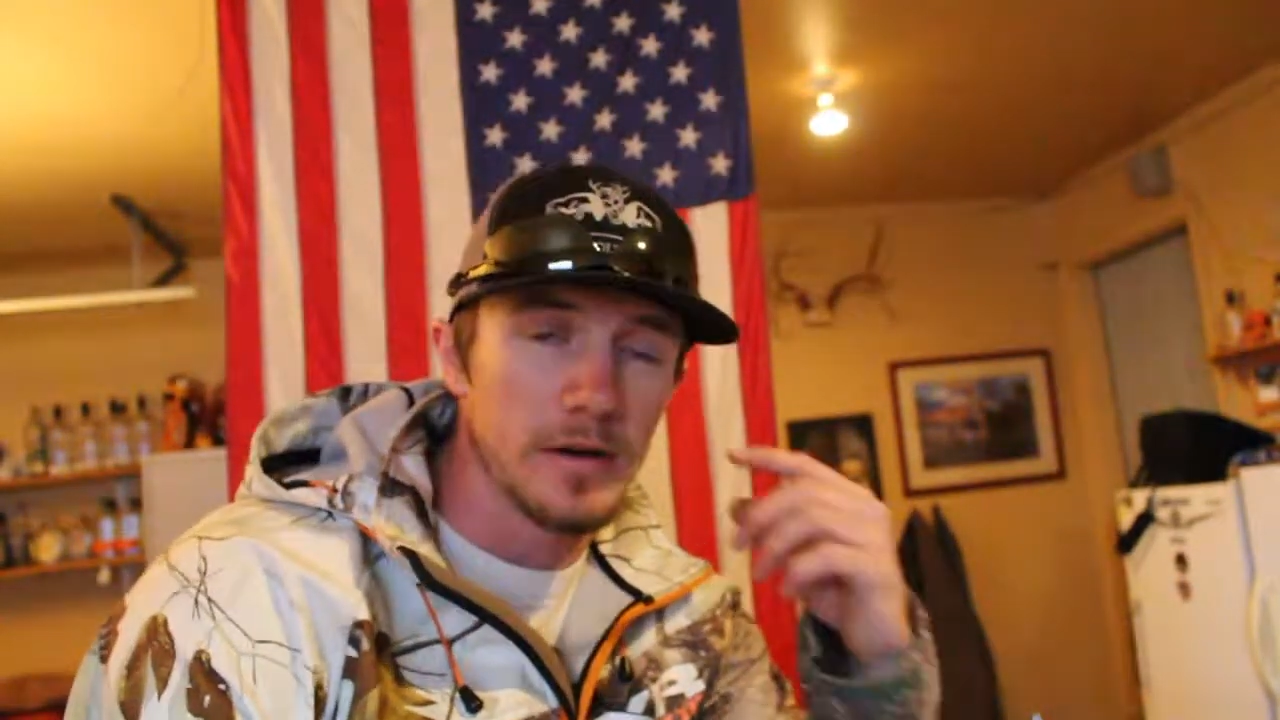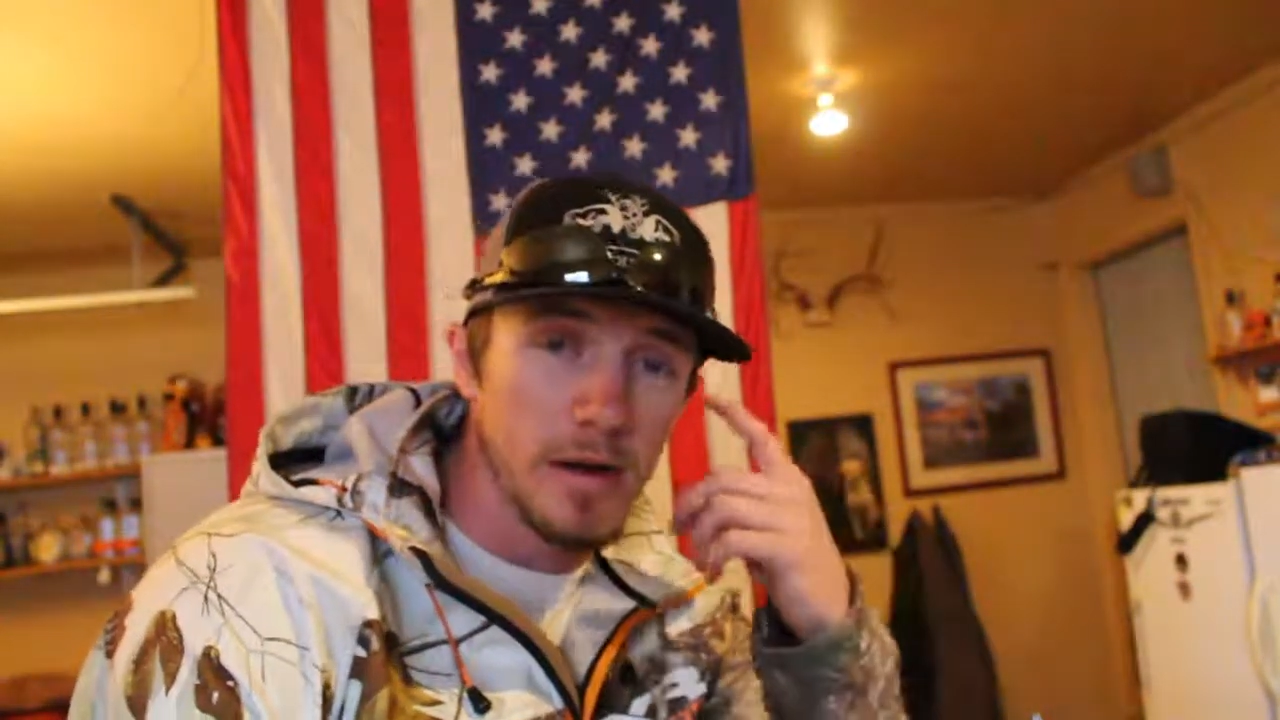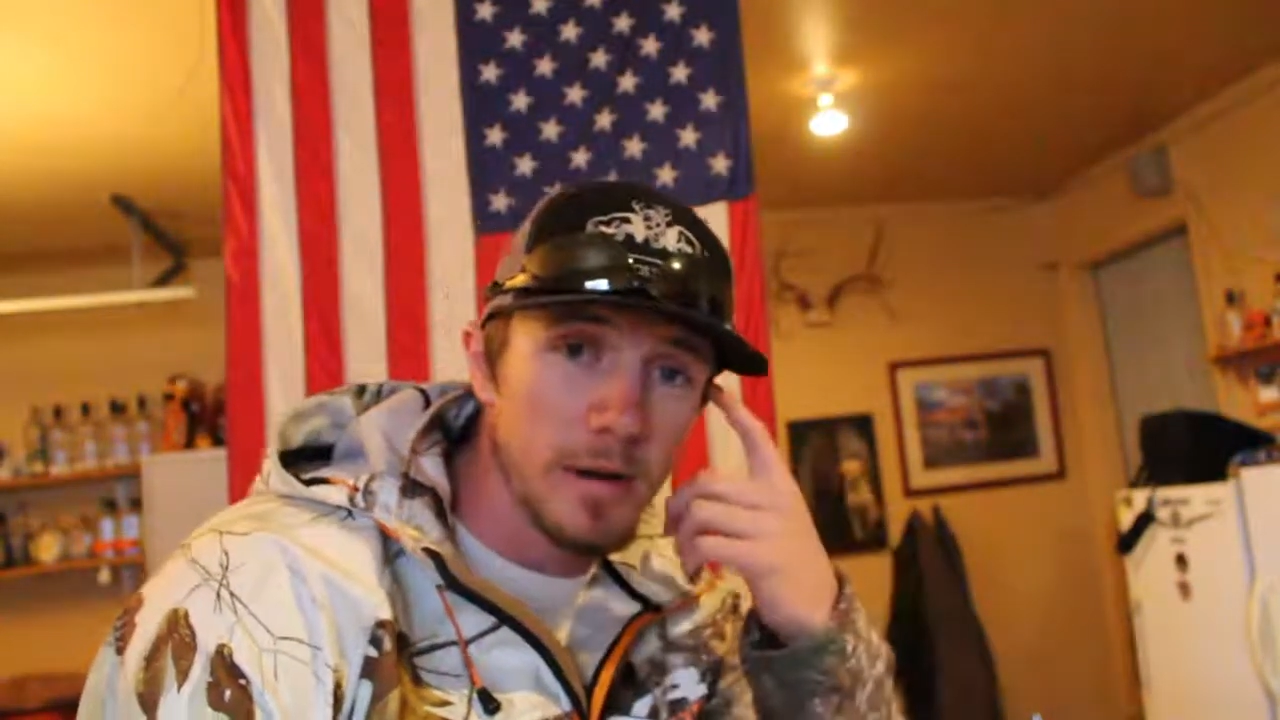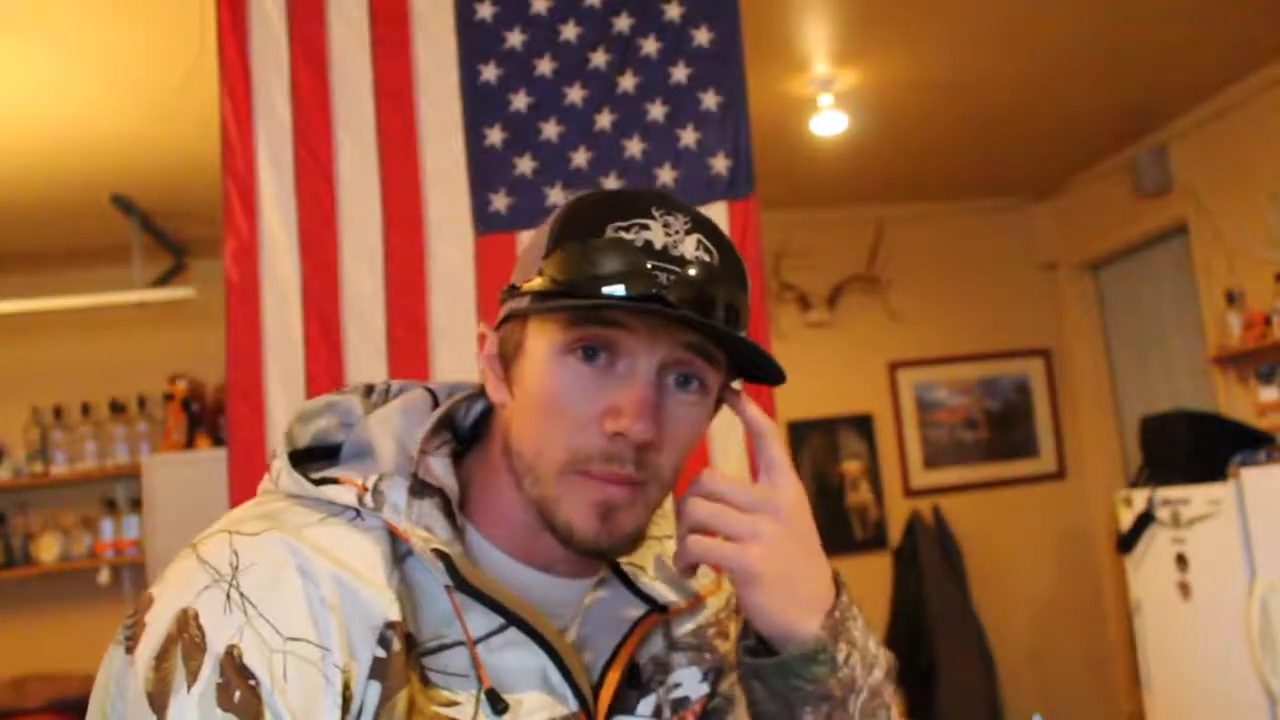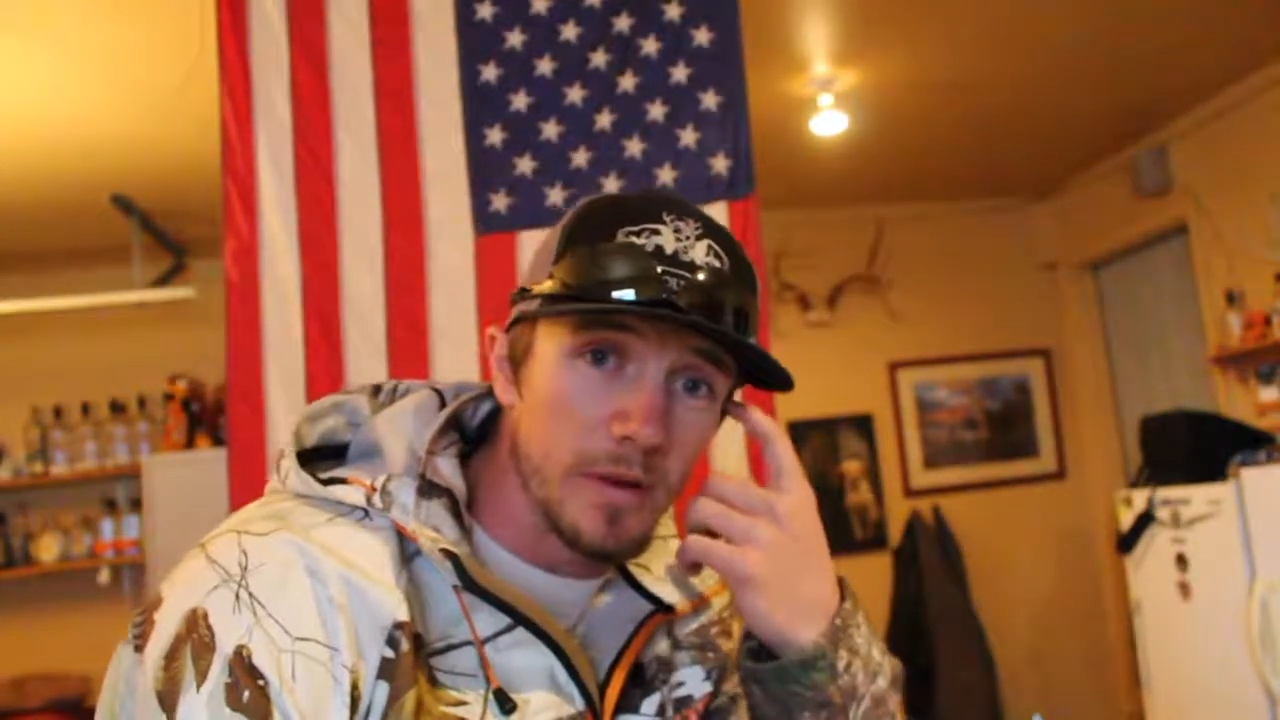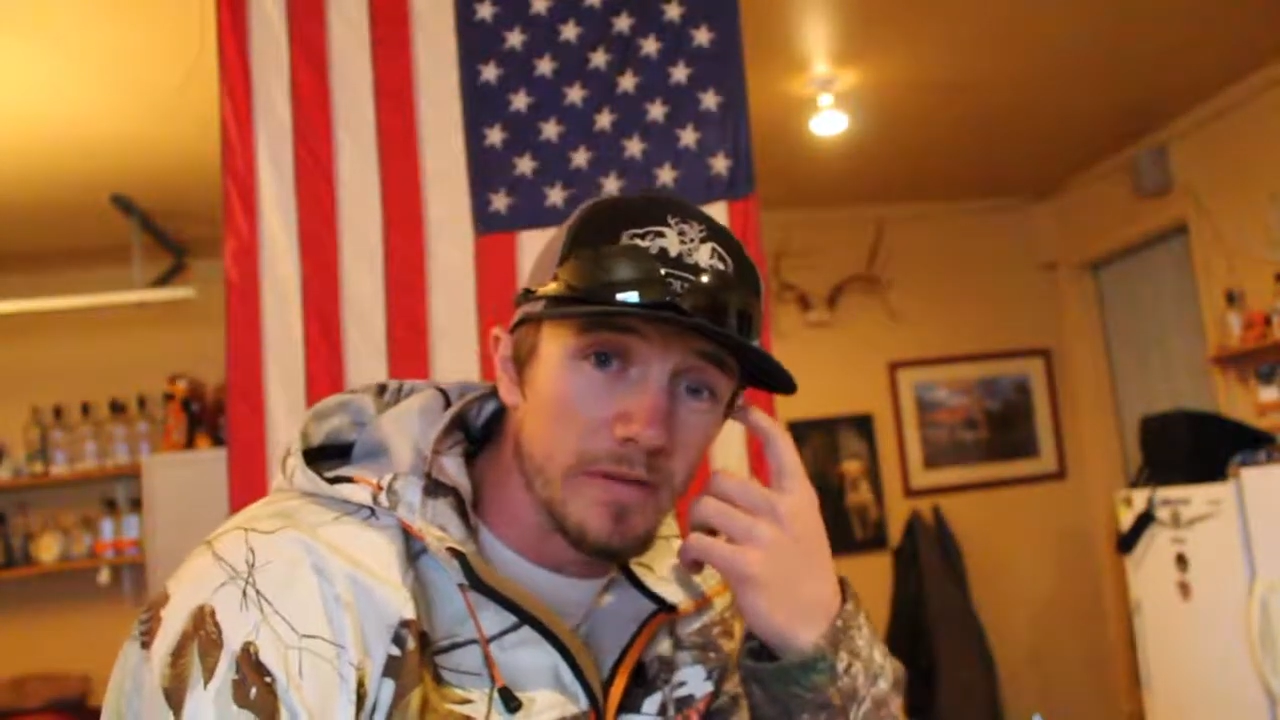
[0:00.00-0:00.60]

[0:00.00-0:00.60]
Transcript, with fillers: and grandpa